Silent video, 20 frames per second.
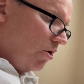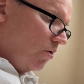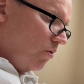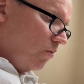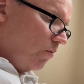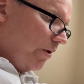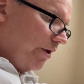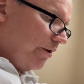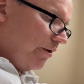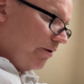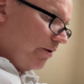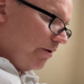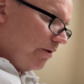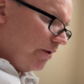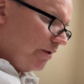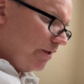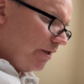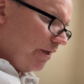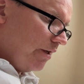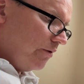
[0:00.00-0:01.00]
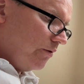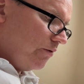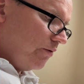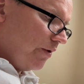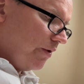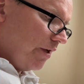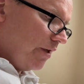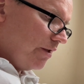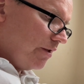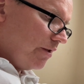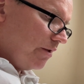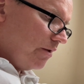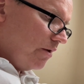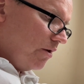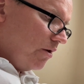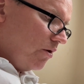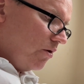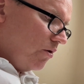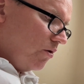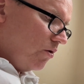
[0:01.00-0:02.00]
When goods increase,
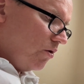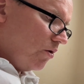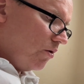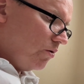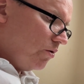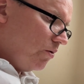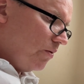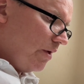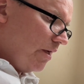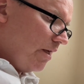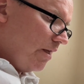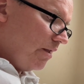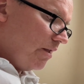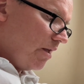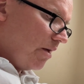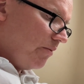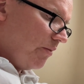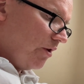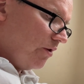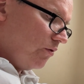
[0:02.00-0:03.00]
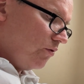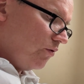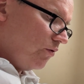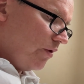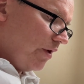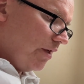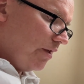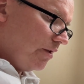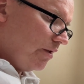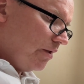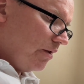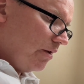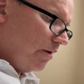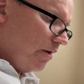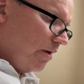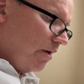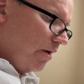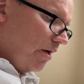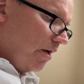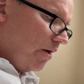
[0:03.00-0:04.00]
those who eat them increase,
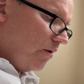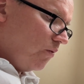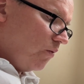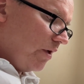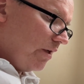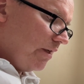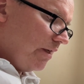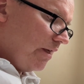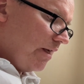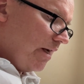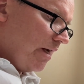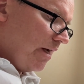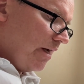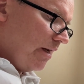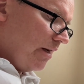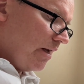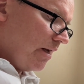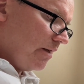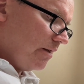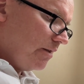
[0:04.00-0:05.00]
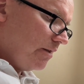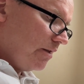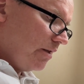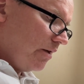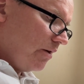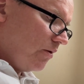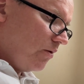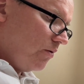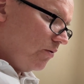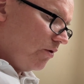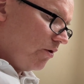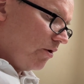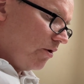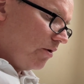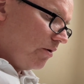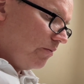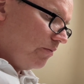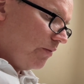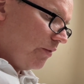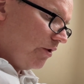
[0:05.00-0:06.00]
and what gain has their
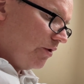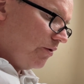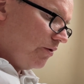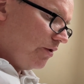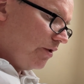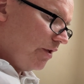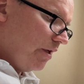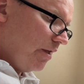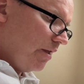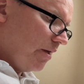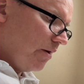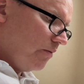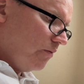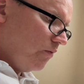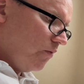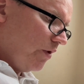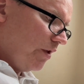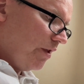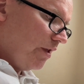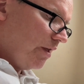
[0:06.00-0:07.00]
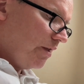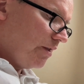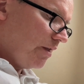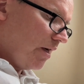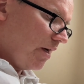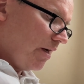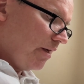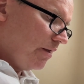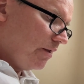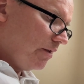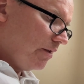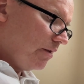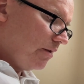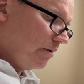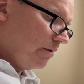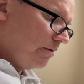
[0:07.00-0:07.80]
owner but to see them with his eyes?